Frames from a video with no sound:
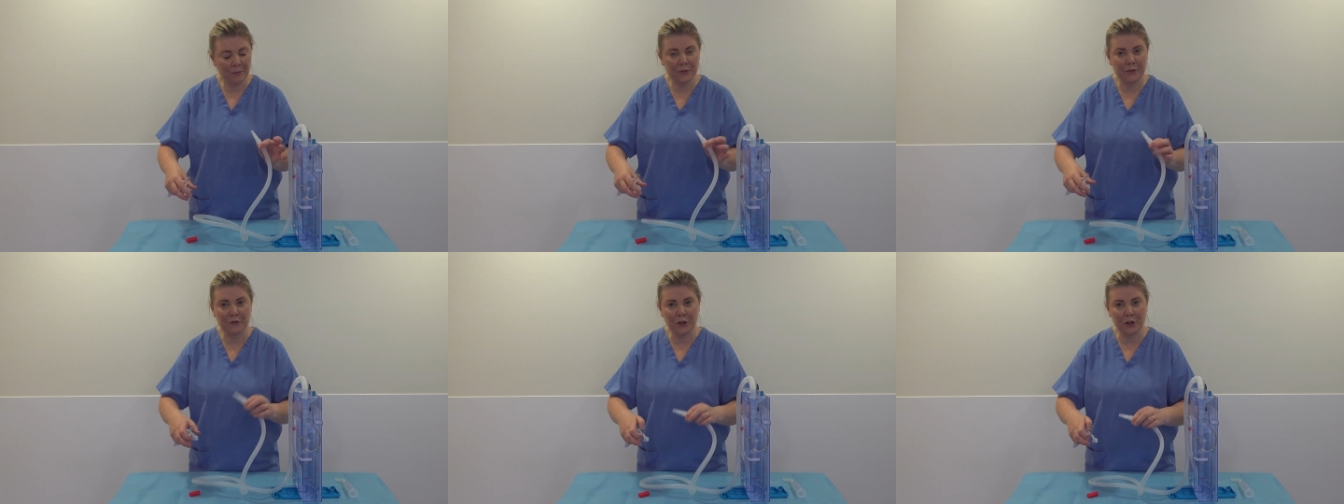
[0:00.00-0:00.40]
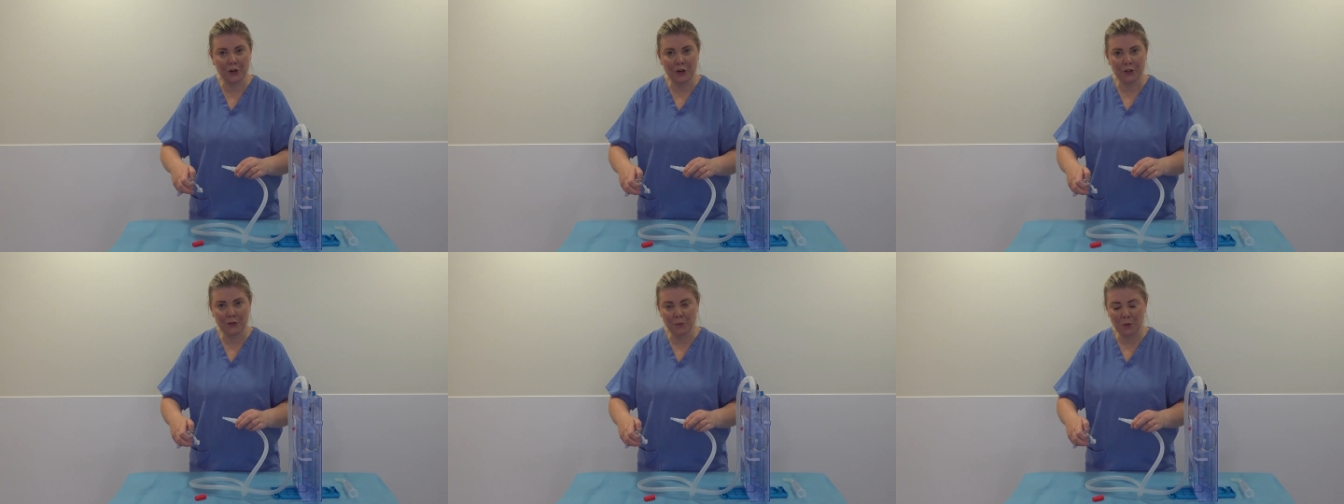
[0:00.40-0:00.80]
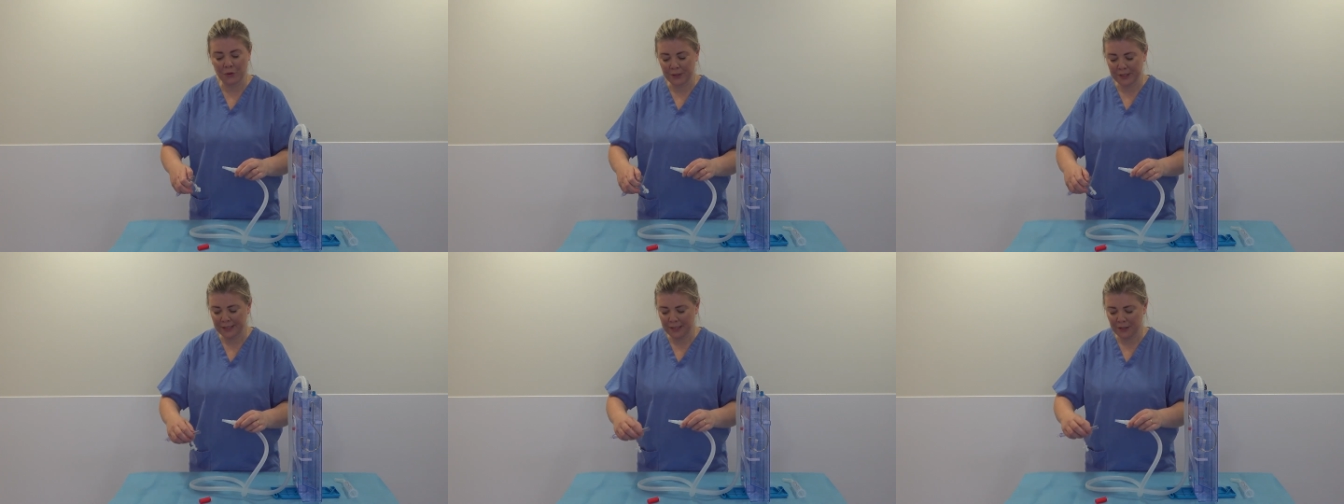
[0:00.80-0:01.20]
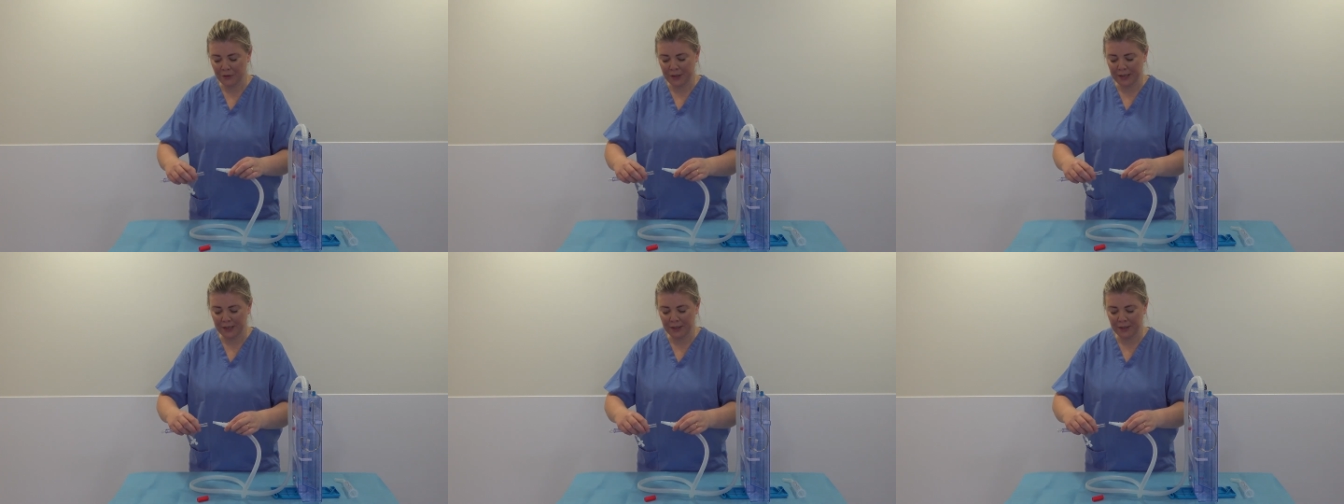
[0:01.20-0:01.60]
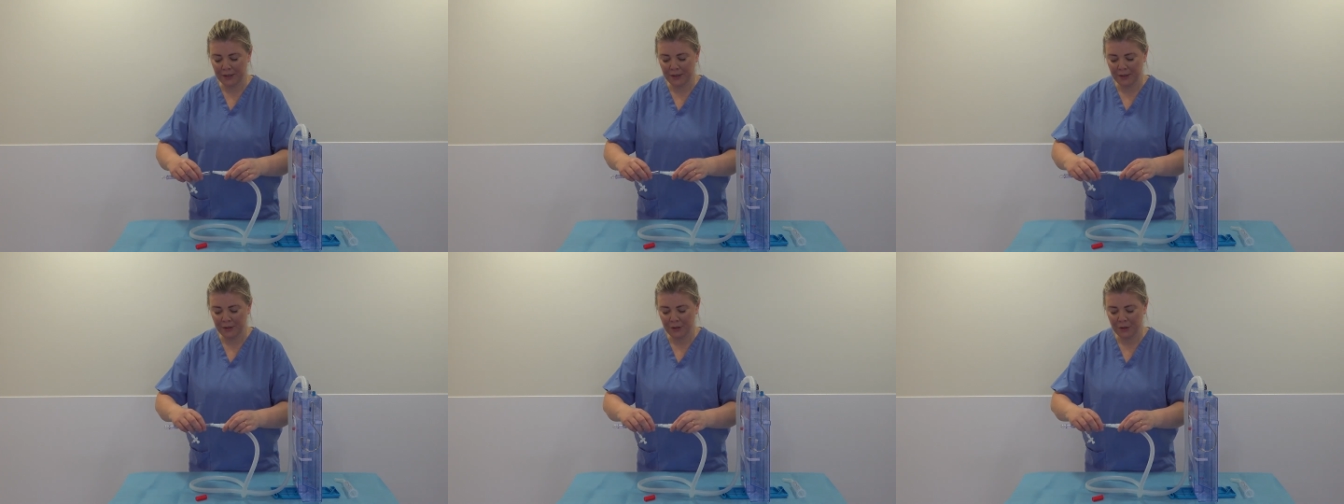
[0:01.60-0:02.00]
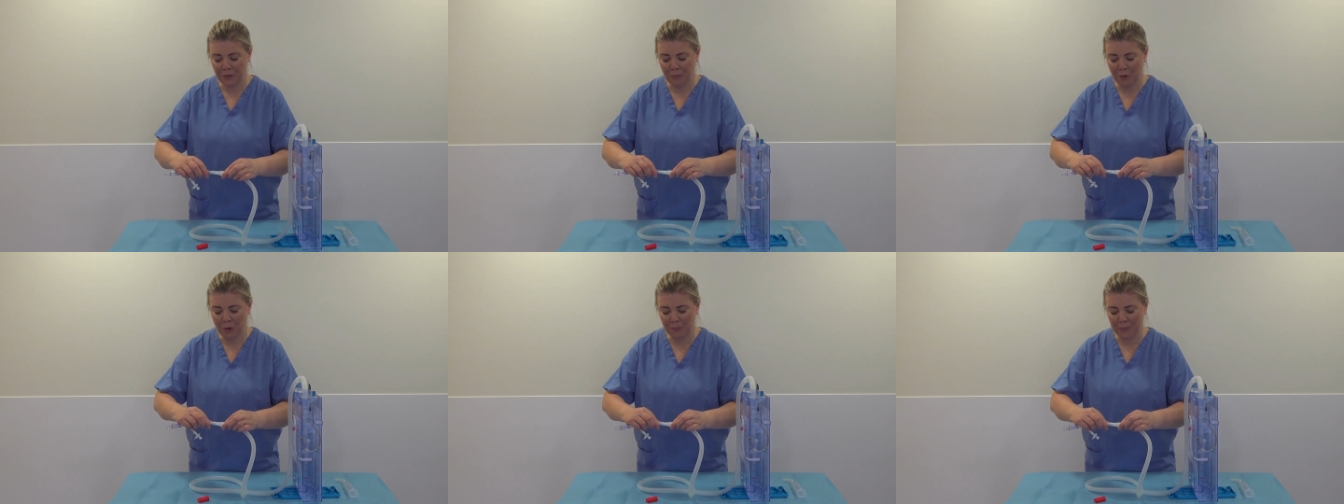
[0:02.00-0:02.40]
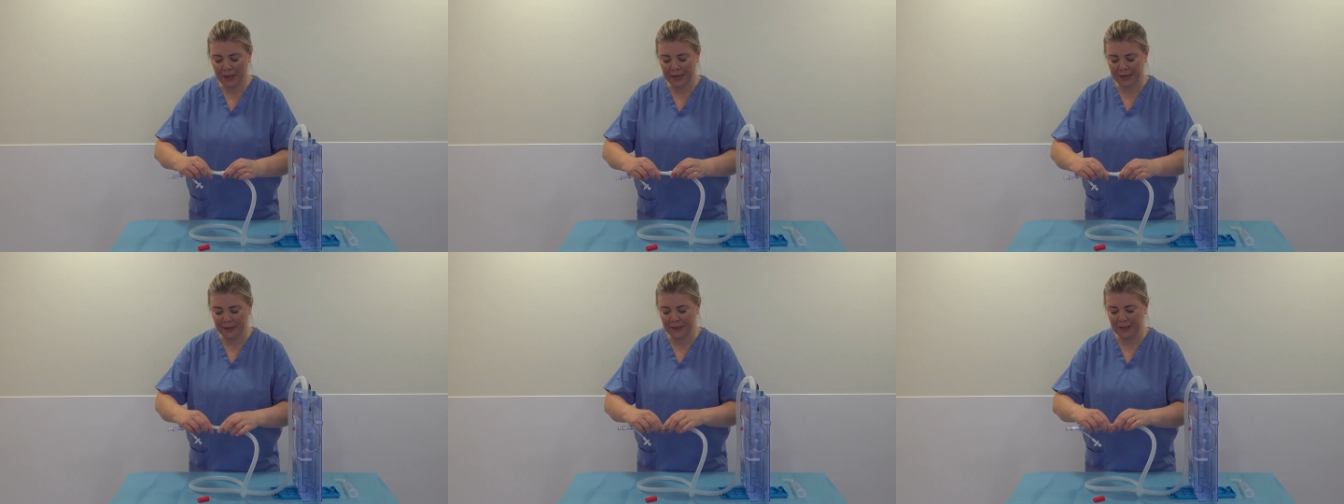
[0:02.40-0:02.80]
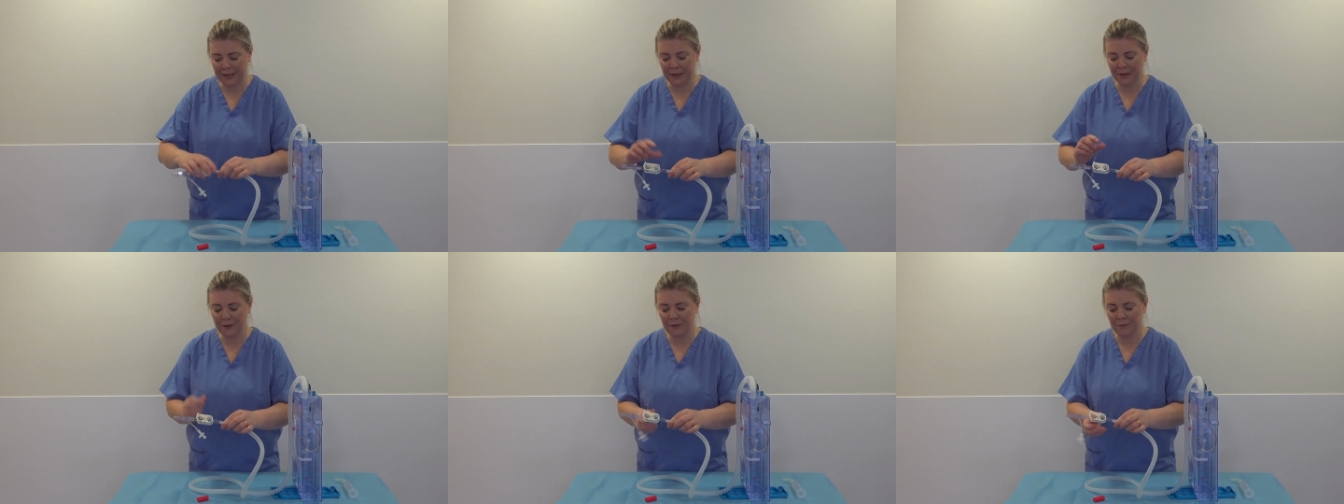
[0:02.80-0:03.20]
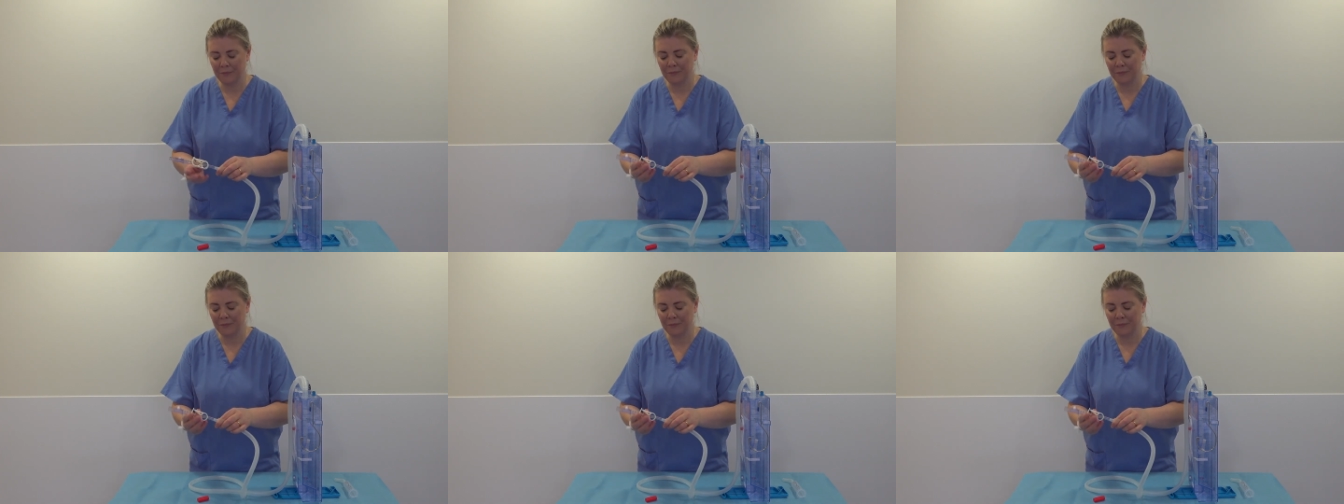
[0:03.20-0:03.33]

for your underwater seal drain you pop that in here.